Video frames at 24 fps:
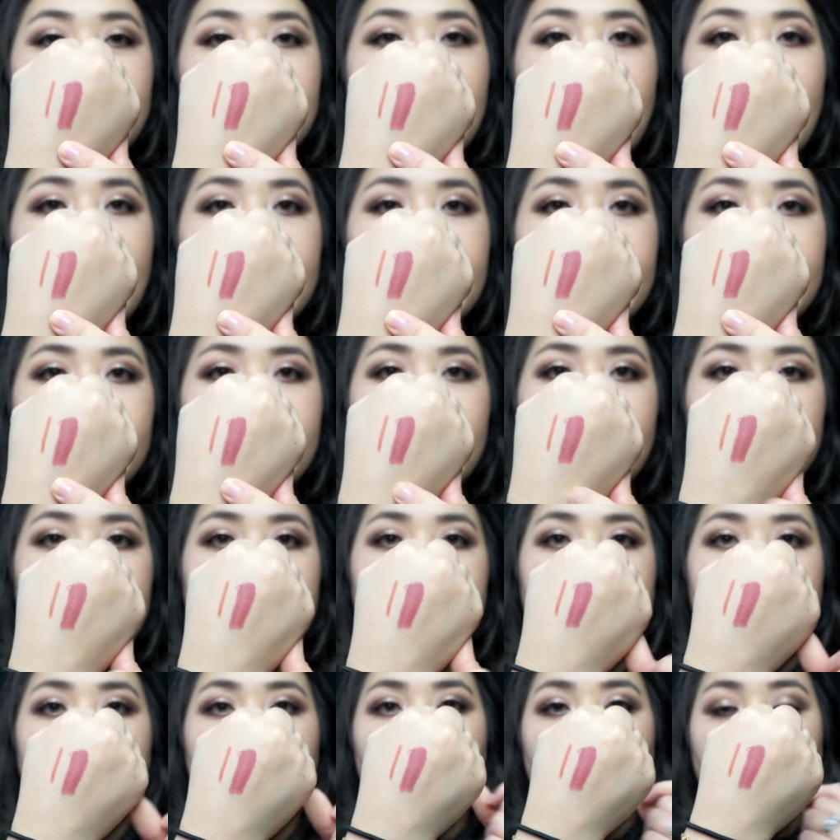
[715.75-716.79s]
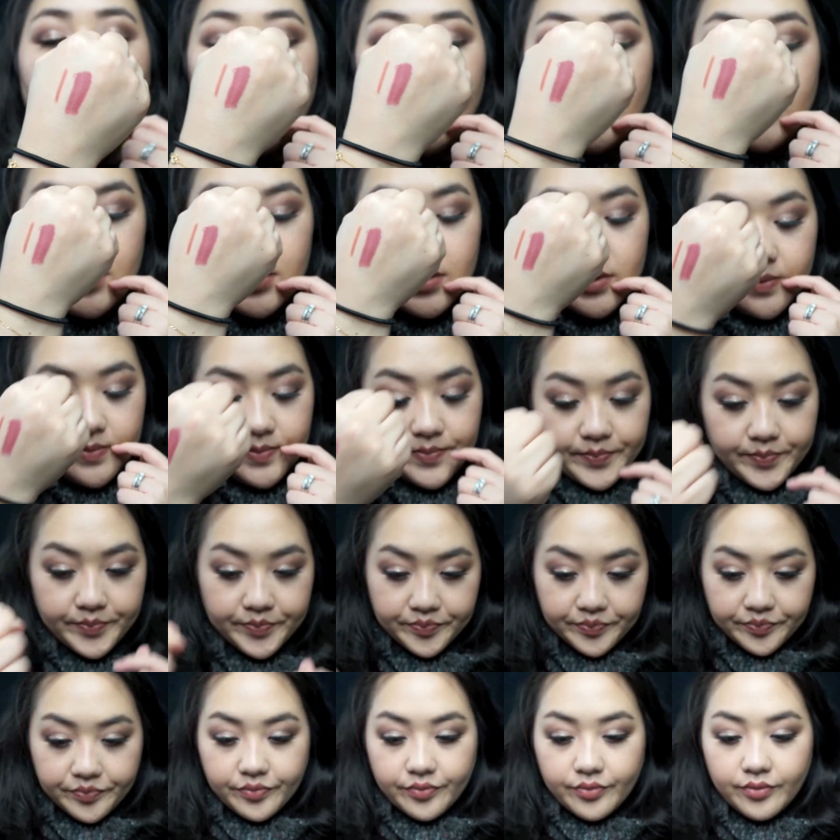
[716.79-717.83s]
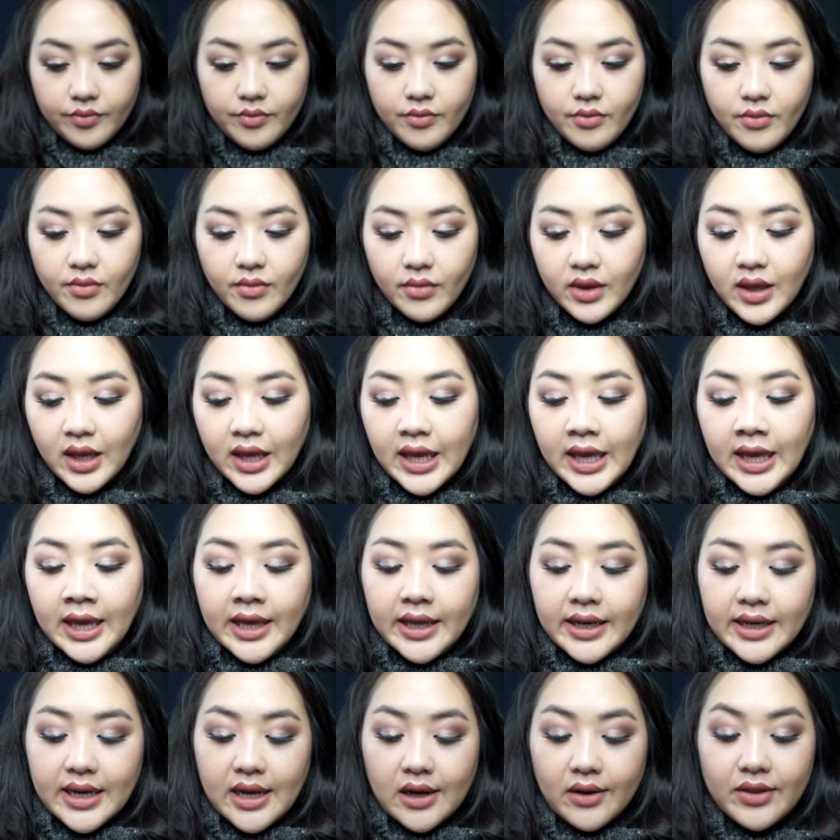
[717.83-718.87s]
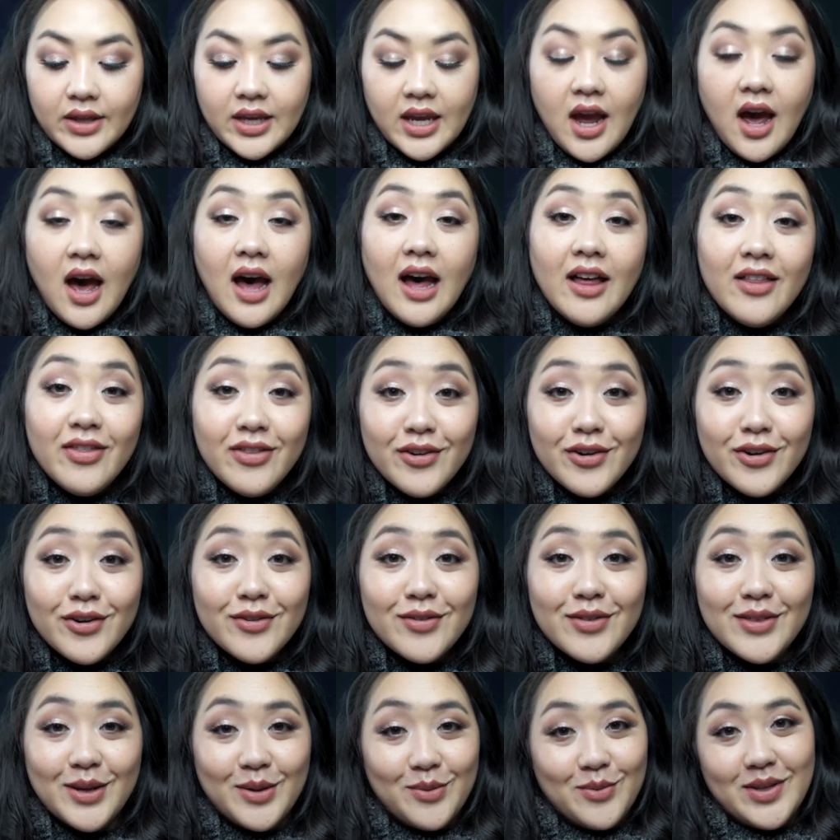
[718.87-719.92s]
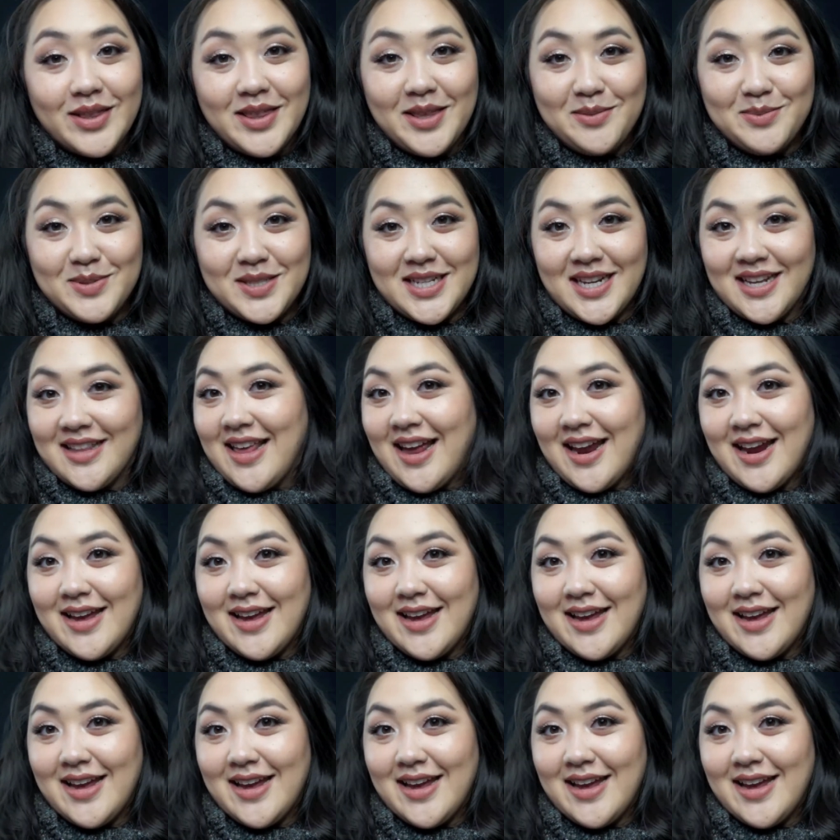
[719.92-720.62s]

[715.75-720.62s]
kind of dusty rose. Now the other liquid lipstick that